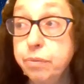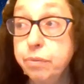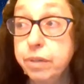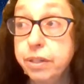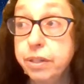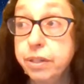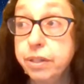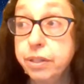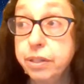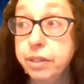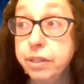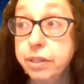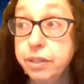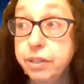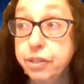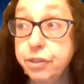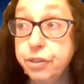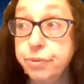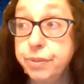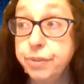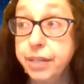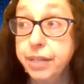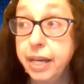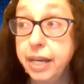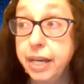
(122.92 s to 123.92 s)
were
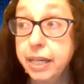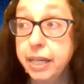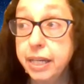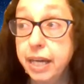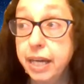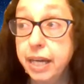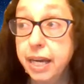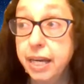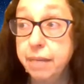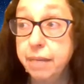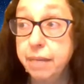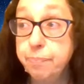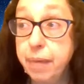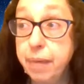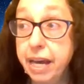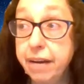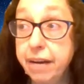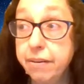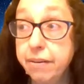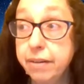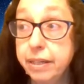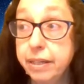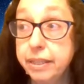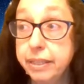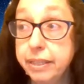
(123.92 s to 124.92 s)
to take a
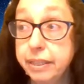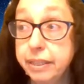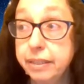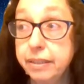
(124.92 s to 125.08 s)
parrot,